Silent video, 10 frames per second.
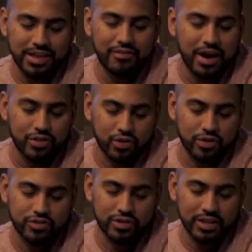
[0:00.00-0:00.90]
live out the
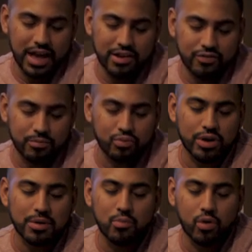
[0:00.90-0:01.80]
Christian life and
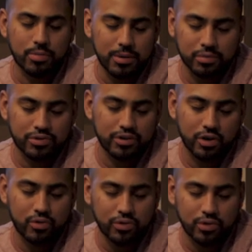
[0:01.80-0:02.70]
bring more people to
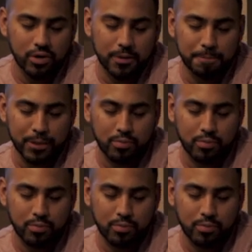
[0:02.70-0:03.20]
know who you are.